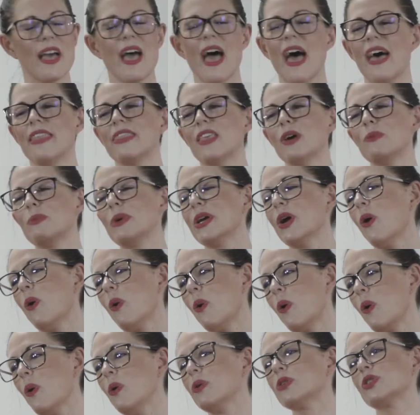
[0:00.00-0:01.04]
and that we
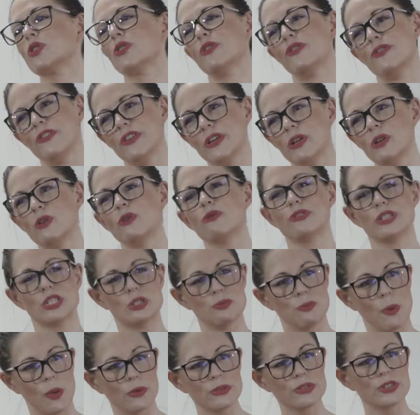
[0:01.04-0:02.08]
all should feel
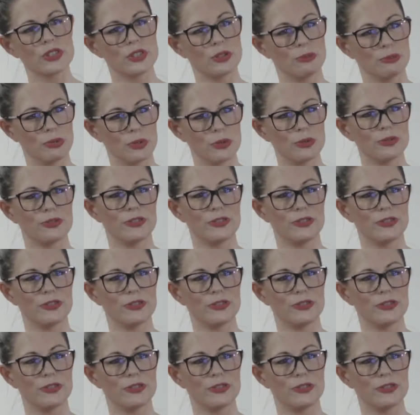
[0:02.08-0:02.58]
responsible